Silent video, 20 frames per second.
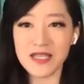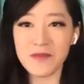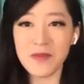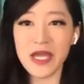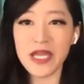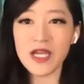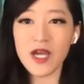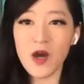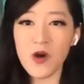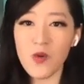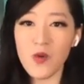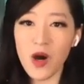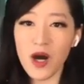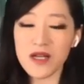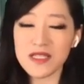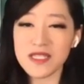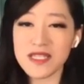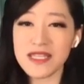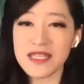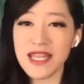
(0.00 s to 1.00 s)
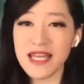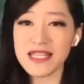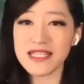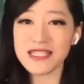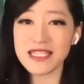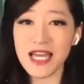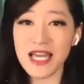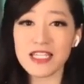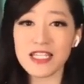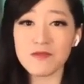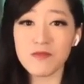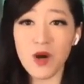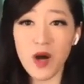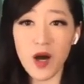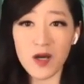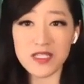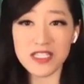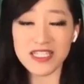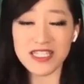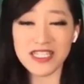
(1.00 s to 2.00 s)
and may go on to then test
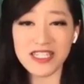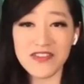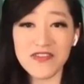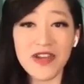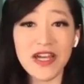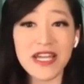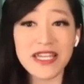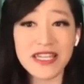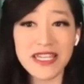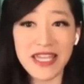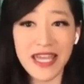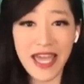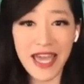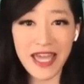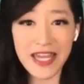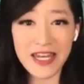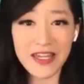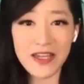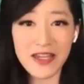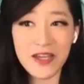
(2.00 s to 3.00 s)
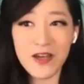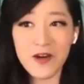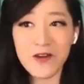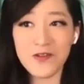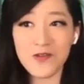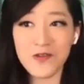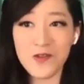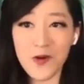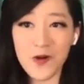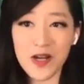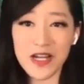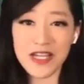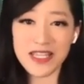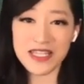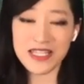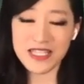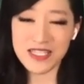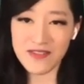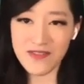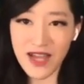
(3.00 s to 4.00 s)
positive again for
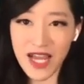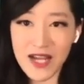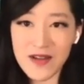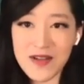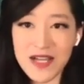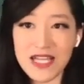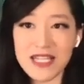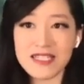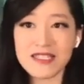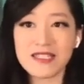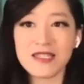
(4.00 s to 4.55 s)
this virus.